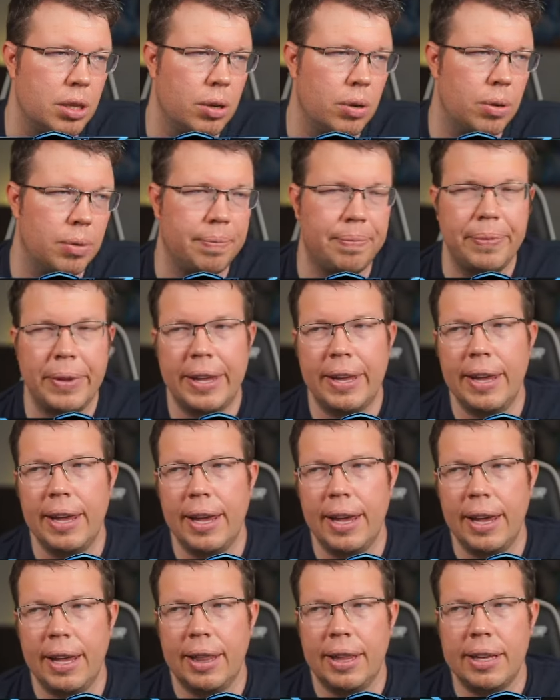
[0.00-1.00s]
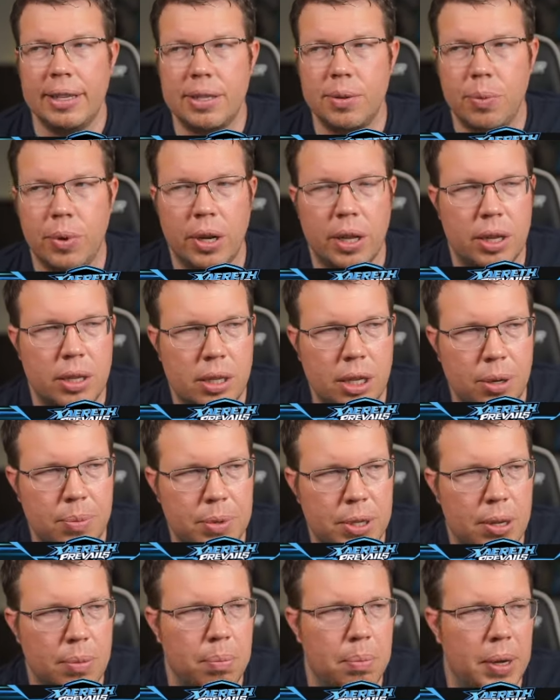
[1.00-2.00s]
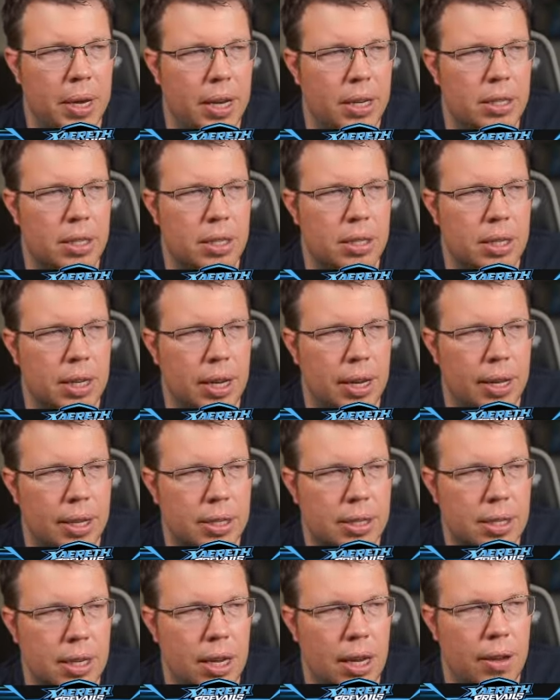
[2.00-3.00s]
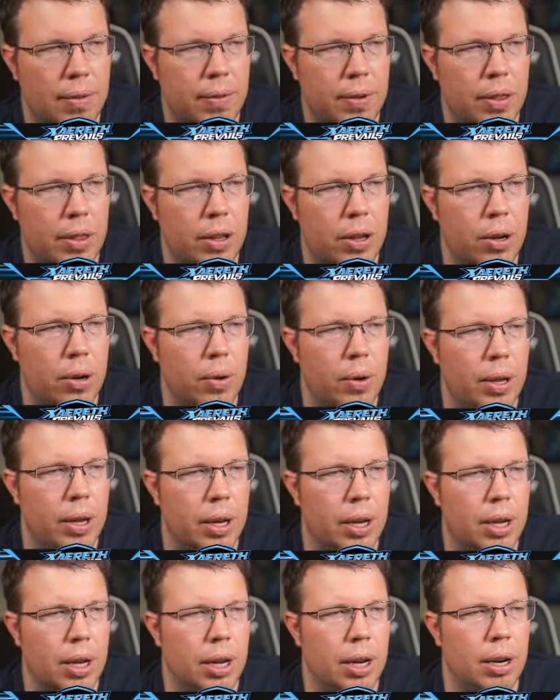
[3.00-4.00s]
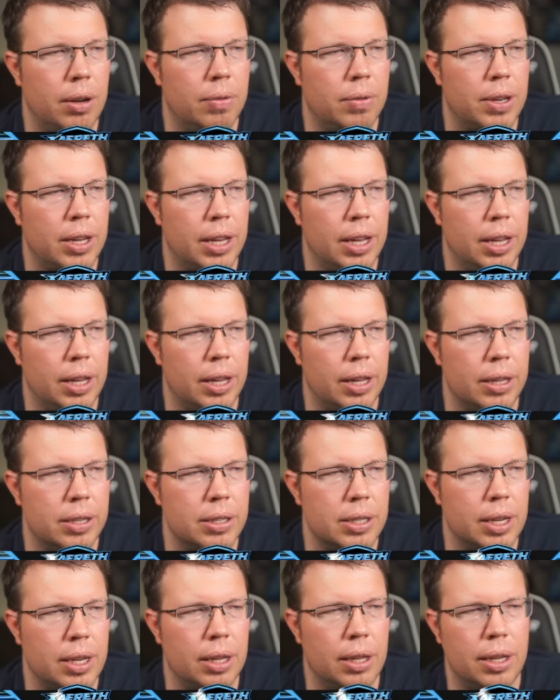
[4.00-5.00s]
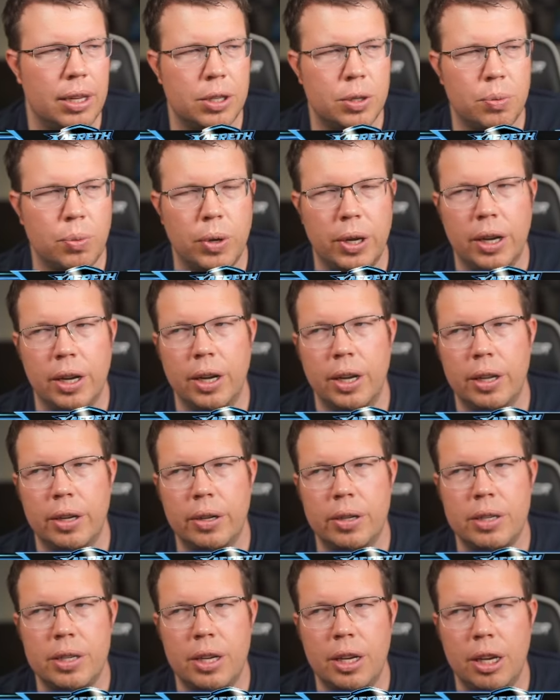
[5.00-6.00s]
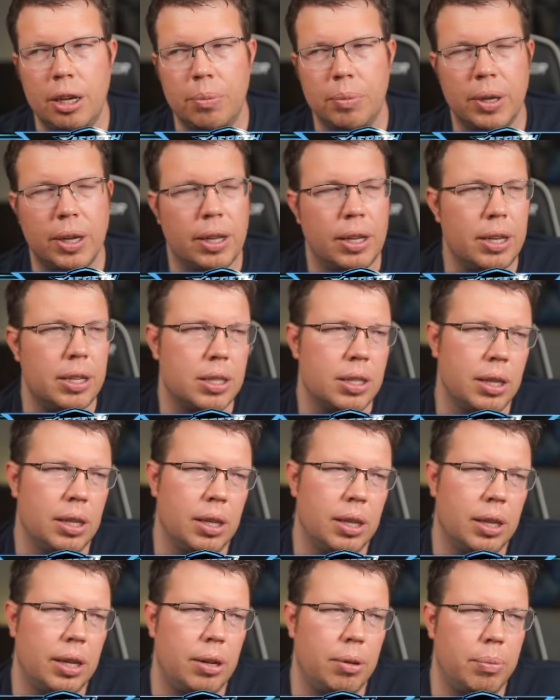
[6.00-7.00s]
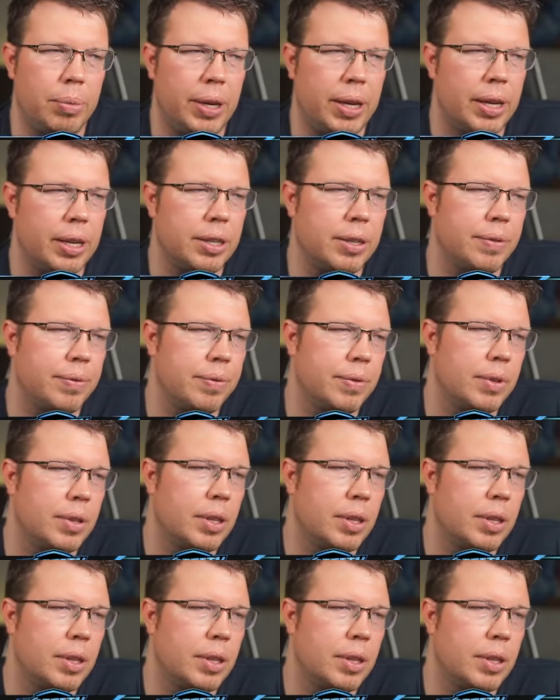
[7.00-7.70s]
And so this is one of the teams that makes sense, even though it kind of kills at least one other team, at least a little bit.